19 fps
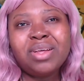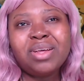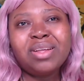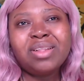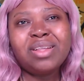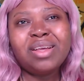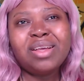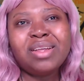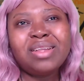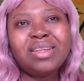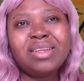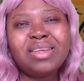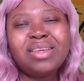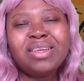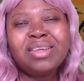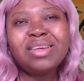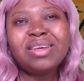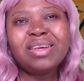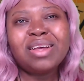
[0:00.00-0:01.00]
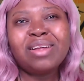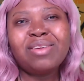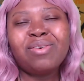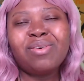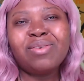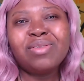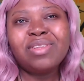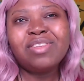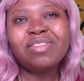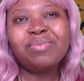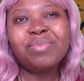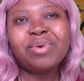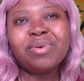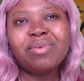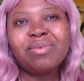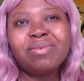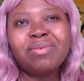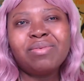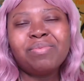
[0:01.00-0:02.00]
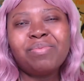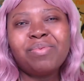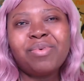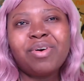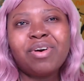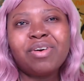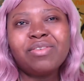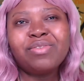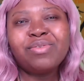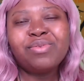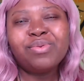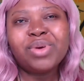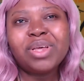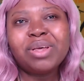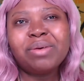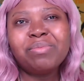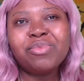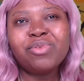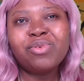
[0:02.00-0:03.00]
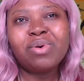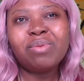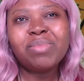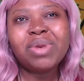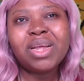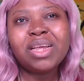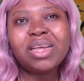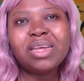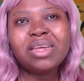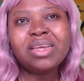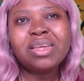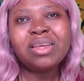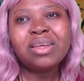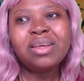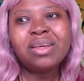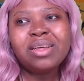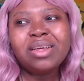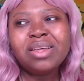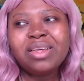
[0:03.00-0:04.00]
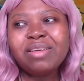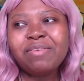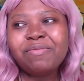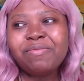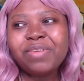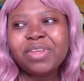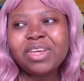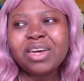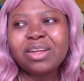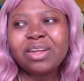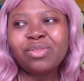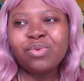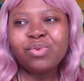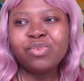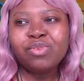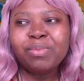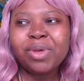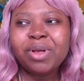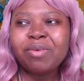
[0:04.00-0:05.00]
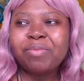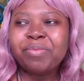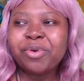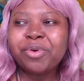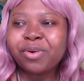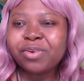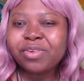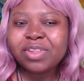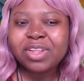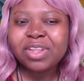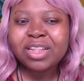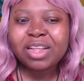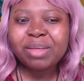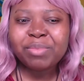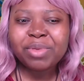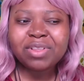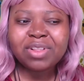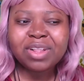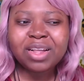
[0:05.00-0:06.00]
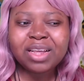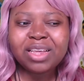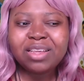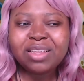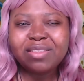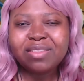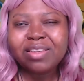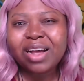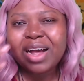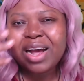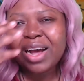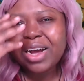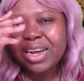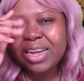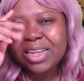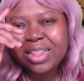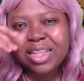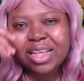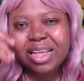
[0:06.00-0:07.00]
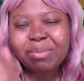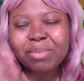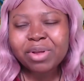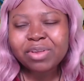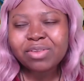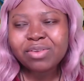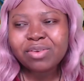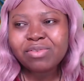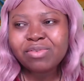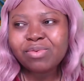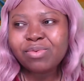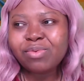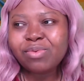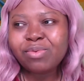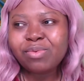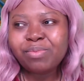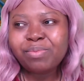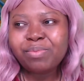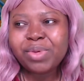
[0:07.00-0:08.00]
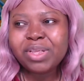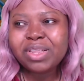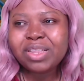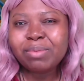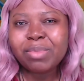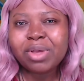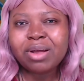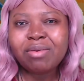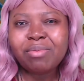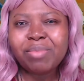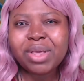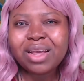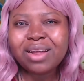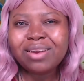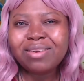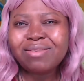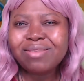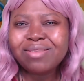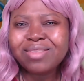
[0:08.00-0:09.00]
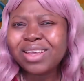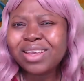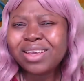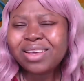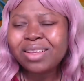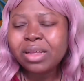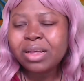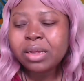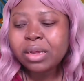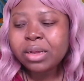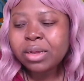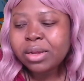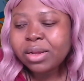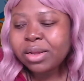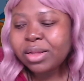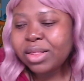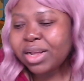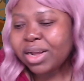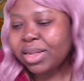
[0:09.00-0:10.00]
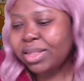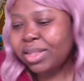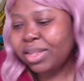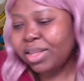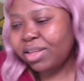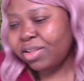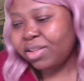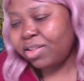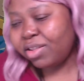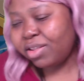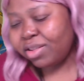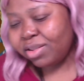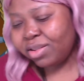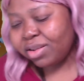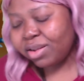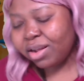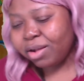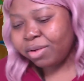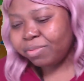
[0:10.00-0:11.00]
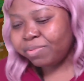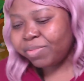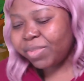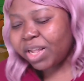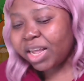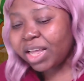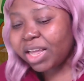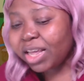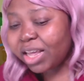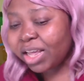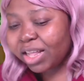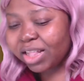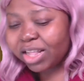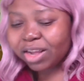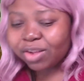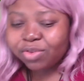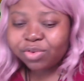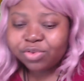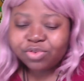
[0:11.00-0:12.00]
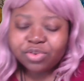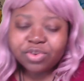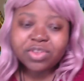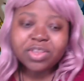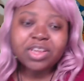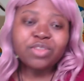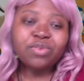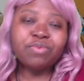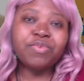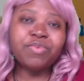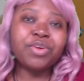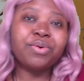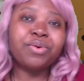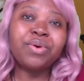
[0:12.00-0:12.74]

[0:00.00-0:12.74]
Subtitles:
And then he had all these metal parts to him, so I'm like, if he had those metal parts, then that means that his eye thing must also be some kind of mechanical thing that this that any of the others just need to figure